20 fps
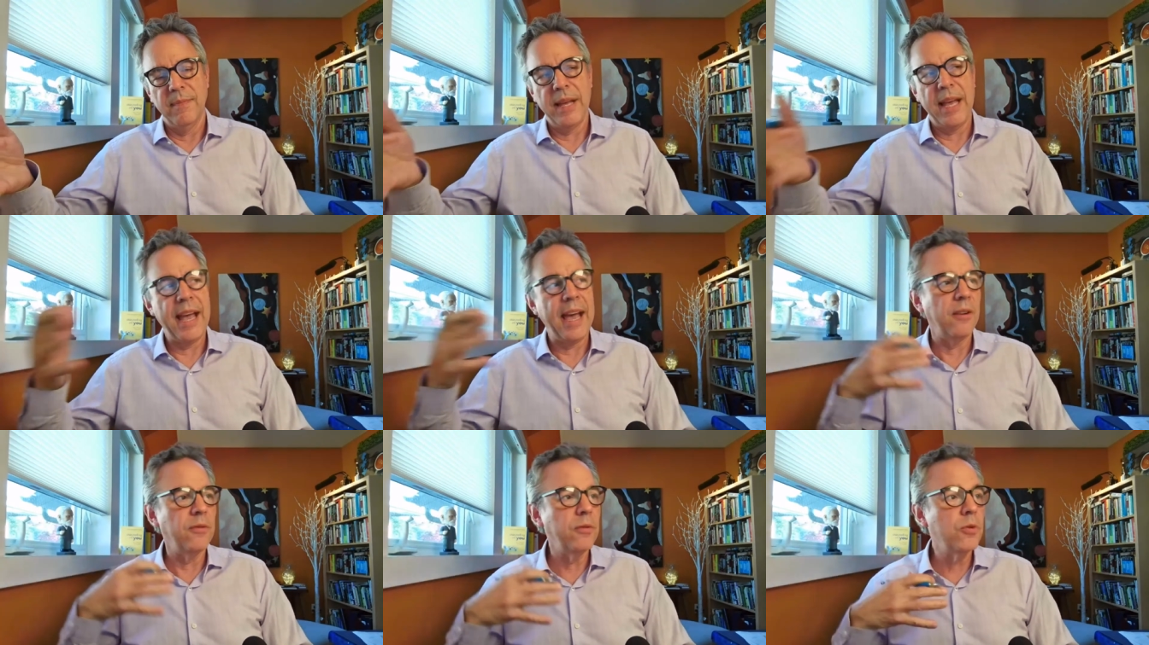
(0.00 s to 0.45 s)

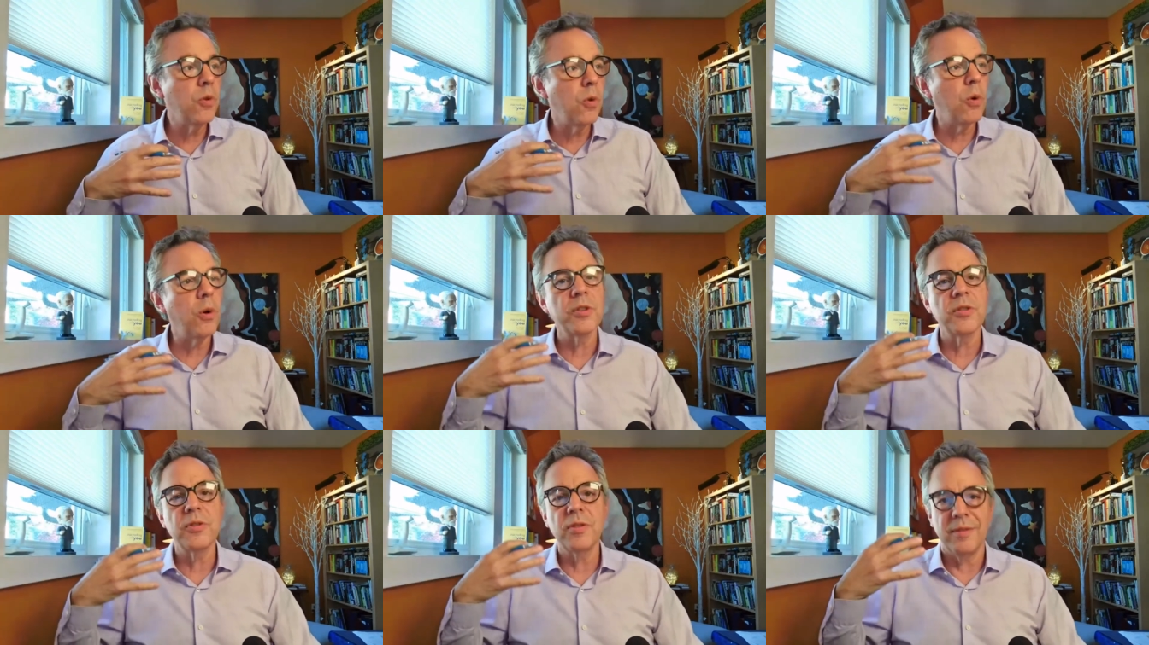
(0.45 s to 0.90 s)
And of
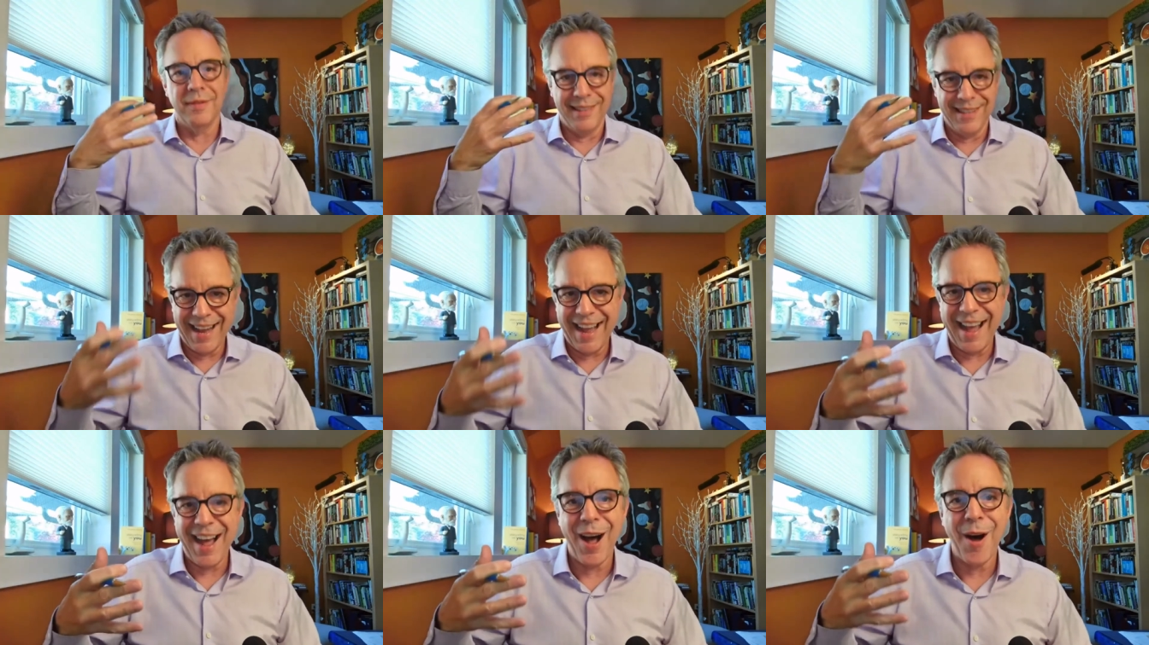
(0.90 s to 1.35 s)
course,
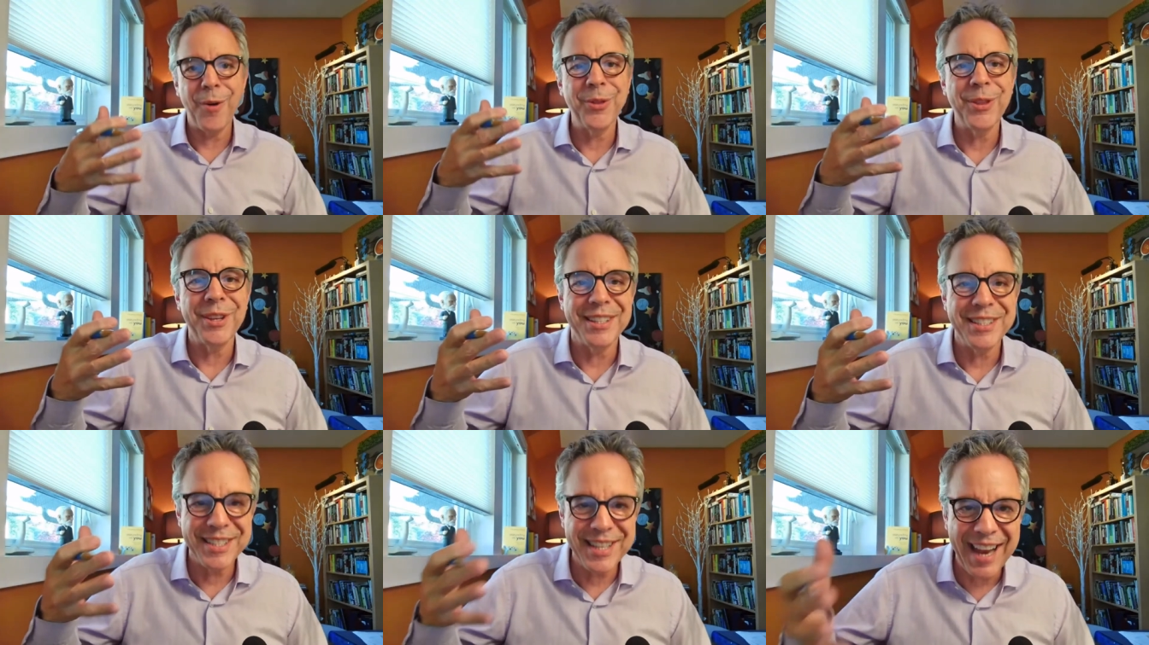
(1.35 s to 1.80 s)
now
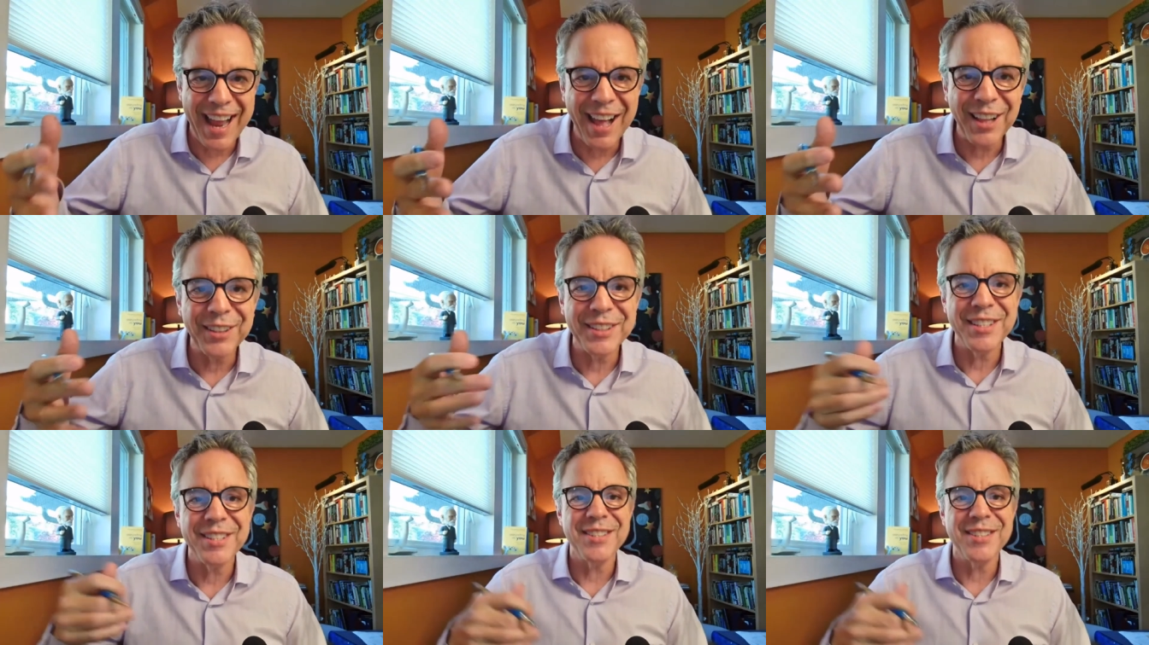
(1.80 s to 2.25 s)
the
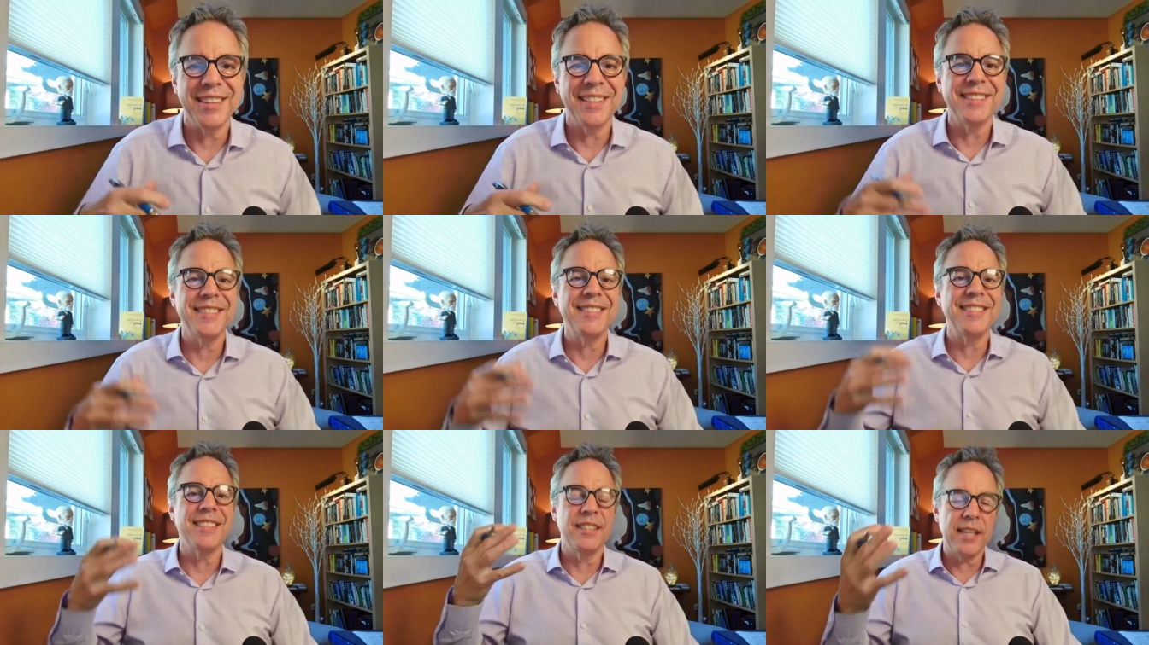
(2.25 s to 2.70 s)
challenge
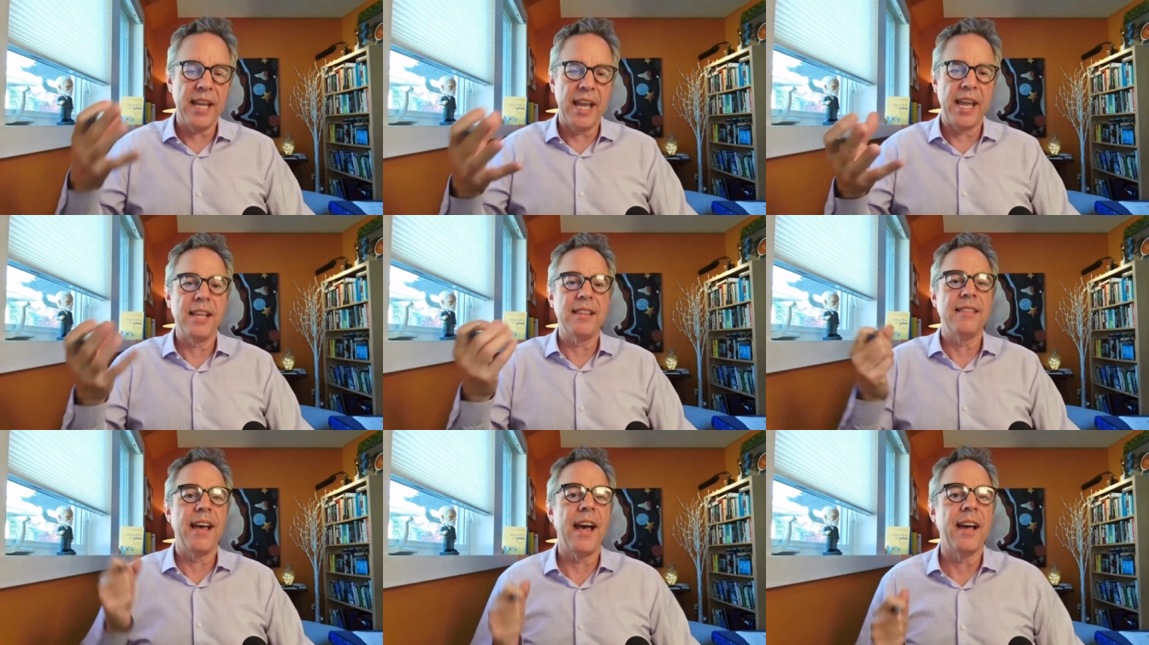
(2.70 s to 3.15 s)
is to
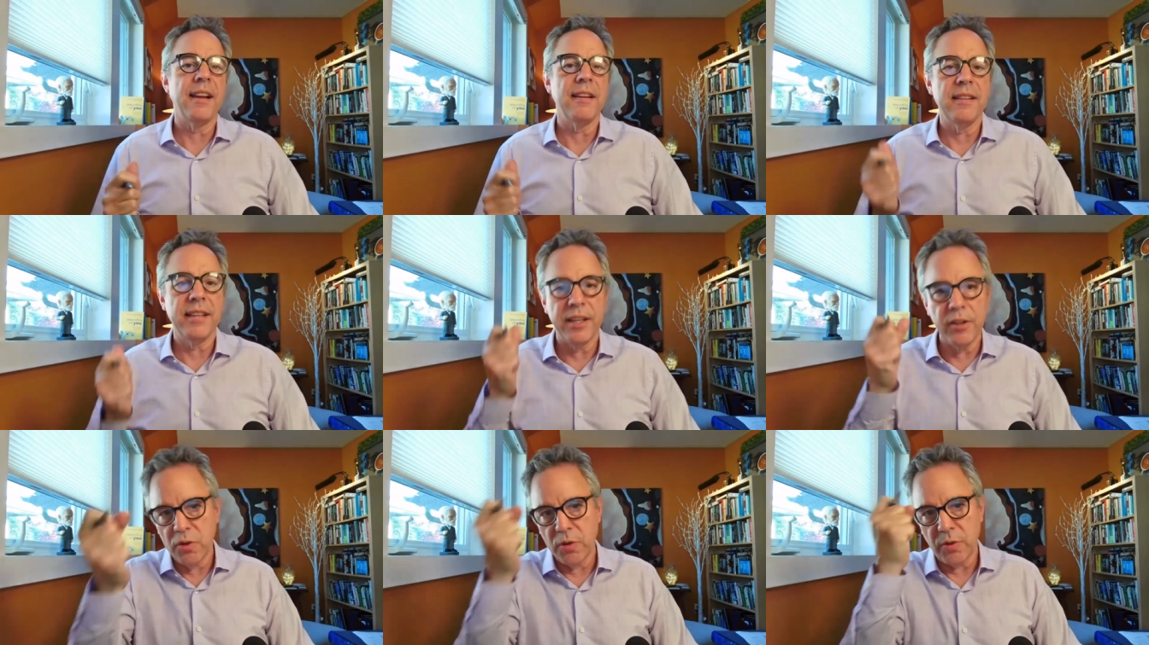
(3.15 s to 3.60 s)
take that
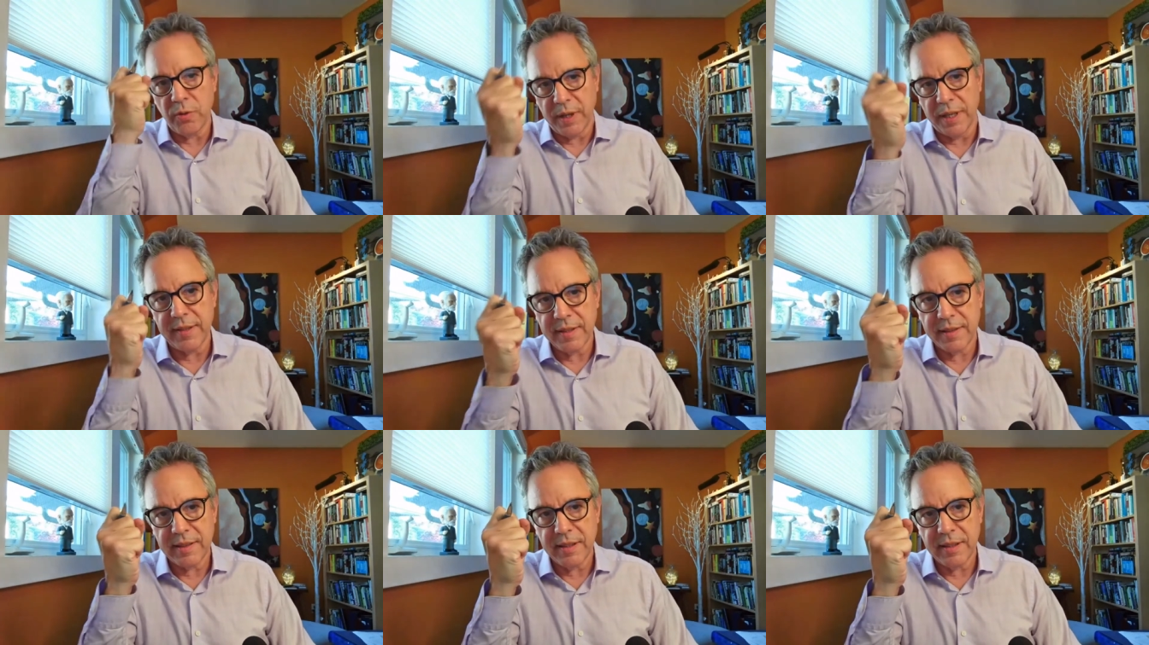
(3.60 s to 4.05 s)

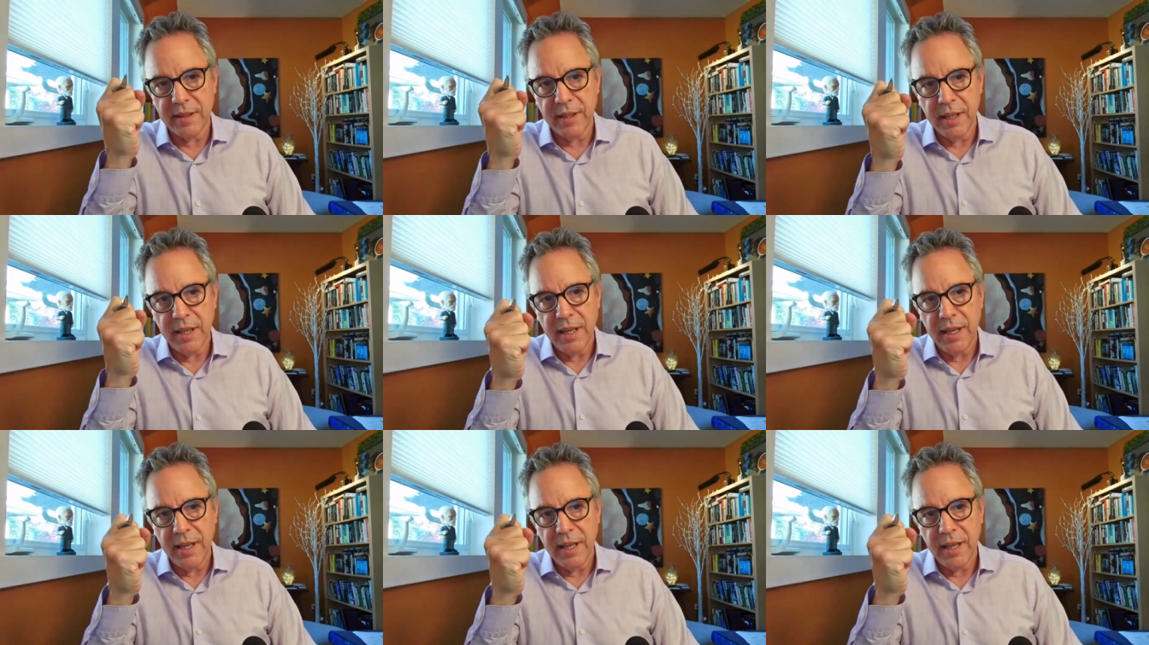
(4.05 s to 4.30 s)
interest